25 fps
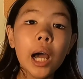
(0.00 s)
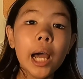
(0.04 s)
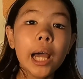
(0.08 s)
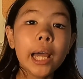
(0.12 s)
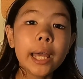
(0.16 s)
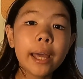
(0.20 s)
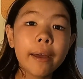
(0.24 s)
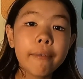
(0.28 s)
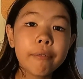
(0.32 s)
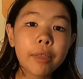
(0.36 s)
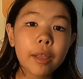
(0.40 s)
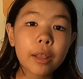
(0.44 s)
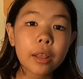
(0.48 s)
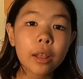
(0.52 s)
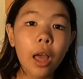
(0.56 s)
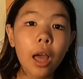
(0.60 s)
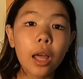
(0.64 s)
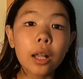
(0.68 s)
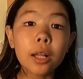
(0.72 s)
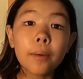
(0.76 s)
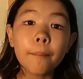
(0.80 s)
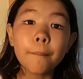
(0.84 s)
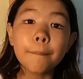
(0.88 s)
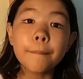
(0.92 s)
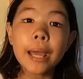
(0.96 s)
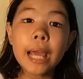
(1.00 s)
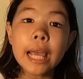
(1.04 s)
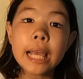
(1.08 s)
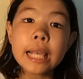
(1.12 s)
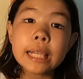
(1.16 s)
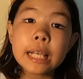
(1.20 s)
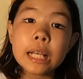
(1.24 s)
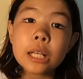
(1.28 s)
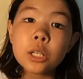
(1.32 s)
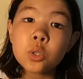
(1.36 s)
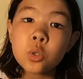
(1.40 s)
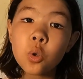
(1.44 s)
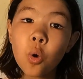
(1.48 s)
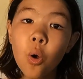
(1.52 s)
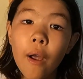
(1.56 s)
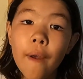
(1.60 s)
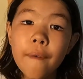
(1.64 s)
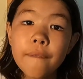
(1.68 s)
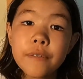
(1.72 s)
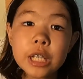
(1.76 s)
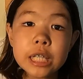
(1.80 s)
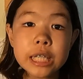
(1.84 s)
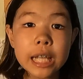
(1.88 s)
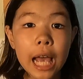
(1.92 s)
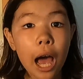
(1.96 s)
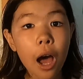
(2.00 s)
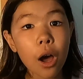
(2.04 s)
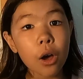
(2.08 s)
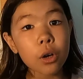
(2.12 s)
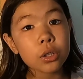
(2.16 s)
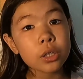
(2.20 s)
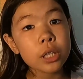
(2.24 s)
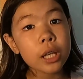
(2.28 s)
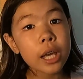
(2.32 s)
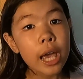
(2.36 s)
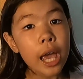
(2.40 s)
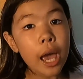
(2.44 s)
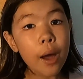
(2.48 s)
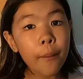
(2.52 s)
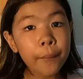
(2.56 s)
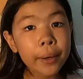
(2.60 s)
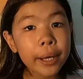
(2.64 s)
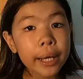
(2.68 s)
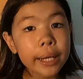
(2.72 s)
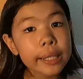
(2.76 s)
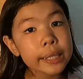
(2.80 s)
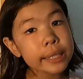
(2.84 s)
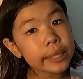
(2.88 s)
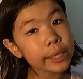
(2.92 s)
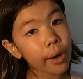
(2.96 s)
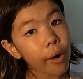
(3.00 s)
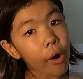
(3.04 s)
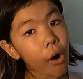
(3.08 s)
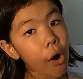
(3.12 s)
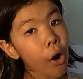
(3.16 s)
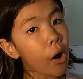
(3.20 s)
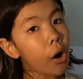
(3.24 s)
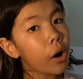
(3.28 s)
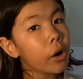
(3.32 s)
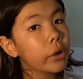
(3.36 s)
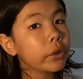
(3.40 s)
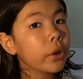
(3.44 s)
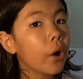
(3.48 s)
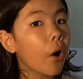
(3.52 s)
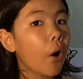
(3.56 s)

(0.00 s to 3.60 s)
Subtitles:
gives us an amazing tour of his house and we get to see all the